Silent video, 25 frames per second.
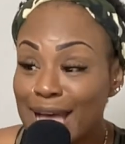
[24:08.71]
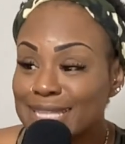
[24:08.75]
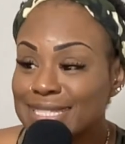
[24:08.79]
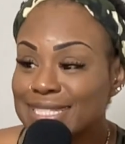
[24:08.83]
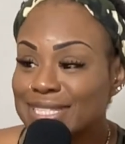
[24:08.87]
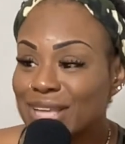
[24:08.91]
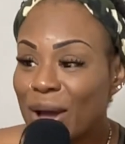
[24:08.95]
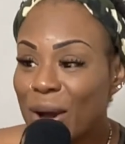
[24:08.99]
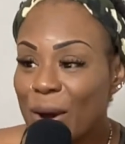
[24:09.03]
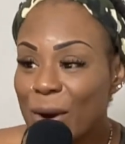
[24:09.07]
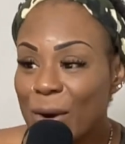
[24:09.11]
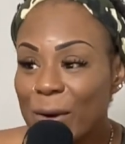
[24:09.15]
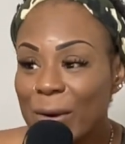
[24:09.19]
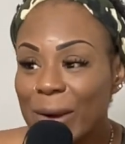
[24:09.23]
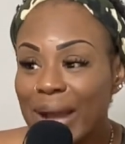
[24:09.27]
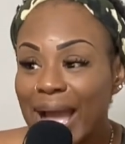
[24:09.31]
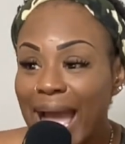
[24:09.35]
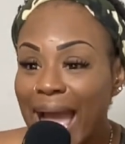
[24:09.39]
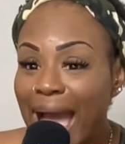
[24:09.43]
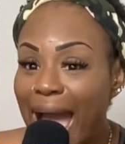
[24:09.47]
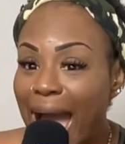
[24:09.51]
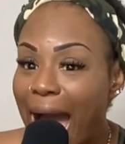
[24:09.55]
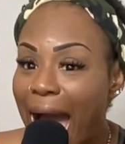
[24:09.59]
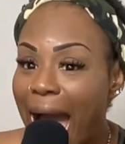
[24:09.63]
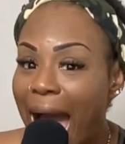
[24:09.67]
So
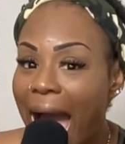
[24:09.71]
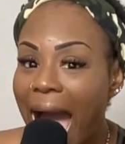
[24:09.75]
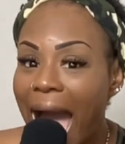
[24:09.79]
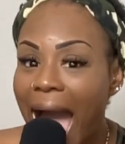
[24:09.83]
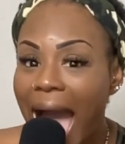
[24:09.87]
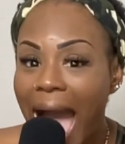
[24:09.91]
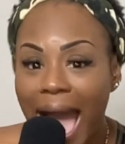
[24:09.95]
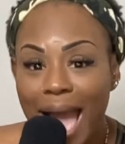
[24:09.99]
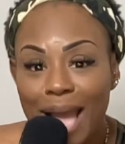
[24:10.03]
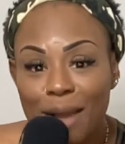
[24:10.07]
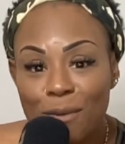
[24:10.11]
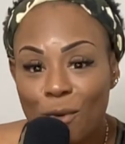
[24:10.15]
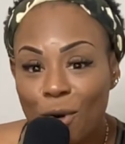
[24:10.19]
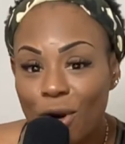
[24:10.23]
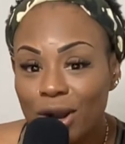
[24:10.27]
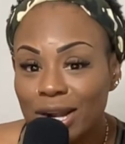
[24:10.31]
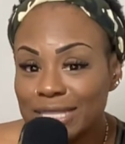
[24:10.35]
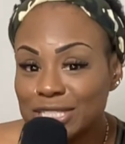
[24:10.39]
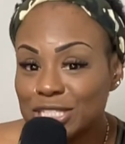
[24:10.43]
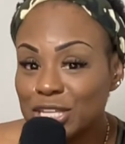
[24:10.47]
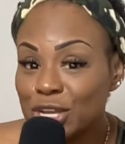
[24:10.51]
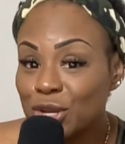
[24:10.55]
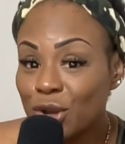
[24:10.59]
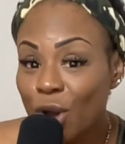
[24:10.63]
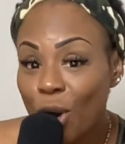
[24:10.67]
I wanted
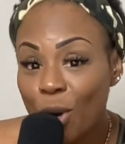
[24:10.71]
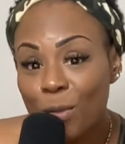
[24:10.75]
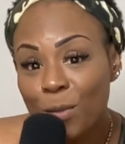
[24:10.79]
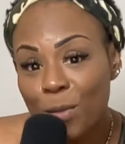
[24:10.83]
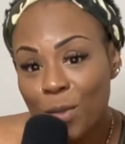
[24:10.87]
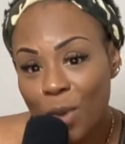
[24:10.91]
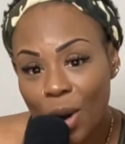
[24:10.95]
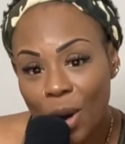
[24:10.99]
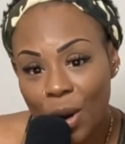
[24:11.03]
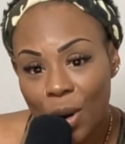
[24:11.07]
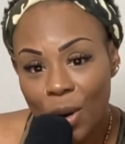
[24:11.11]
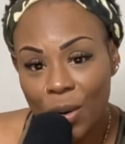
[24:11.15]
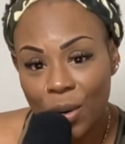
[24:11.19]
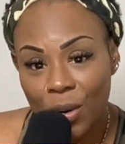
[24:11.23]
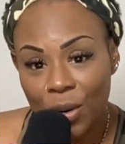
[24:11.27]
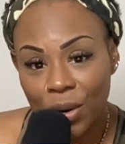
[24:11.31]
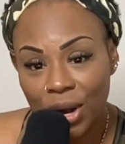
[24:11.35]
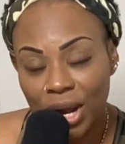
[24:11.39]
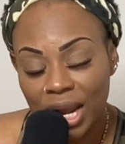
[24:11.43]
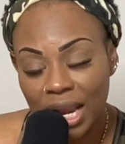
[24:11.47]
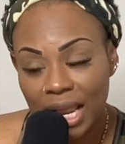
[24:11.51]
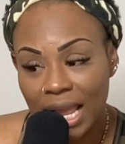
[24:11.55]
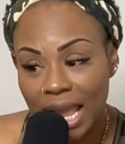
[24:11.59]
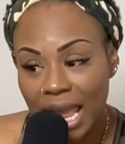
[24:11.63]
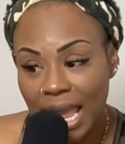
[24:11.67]
to know more.